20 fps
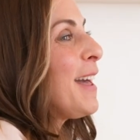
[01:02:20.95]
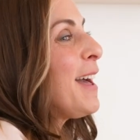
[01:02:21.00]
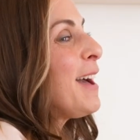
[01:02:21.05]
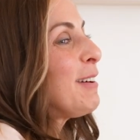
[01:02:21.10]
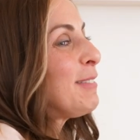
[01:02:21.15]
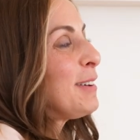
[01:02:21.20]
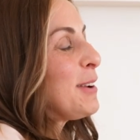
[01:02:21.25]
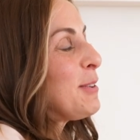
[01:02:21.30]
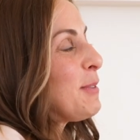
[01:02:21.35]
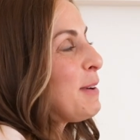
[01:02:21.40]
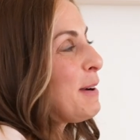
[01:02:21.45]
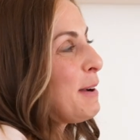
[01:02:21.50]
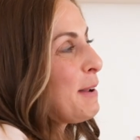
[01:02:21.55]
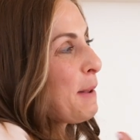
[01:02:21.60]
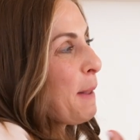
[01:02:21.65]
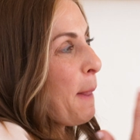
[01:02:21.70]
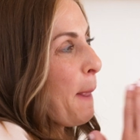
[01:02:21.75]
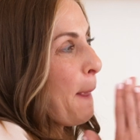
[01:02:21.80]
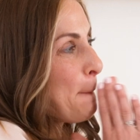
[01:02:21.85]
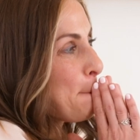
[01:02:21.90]
You always have to have,
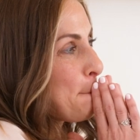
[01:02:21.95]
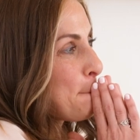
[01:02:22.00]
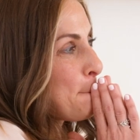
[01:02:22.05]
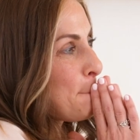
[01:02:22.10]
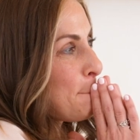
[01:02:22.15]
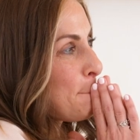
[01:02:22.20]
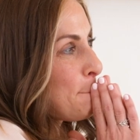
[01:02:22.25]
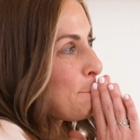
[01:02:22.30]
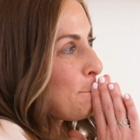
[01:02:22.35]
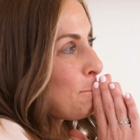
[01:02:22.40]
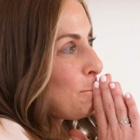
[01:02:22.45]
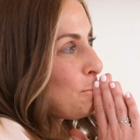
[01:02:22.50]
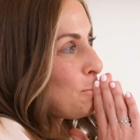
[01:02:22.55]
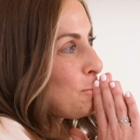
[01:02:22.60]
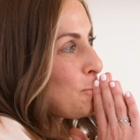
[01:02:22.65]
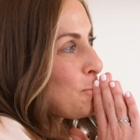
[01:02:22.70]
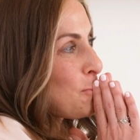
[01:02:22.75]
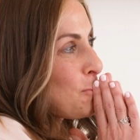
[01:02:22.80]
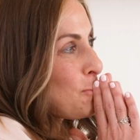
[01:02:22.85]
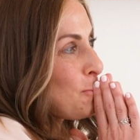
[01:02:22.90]
like, everyone else's voices
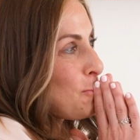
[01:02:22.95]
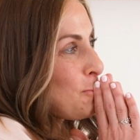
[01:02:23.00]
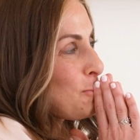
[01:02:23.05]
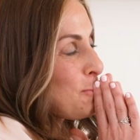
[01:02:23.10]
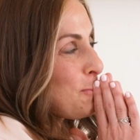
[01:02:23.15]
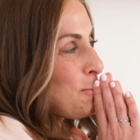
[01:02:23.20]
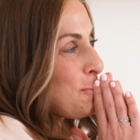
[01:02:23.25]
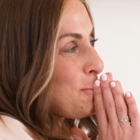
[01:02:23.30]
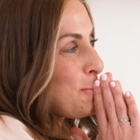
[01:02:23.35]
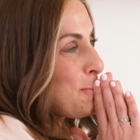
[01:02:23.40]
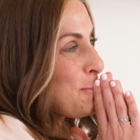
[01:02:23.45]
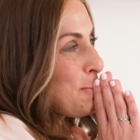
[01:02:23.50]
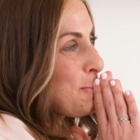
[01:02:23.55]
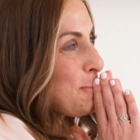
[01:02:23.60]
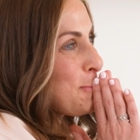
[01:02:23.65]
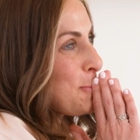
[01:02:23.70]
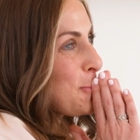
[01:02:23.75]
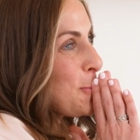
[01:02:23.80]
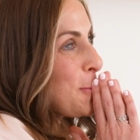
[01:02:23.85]
in your ears while you talk.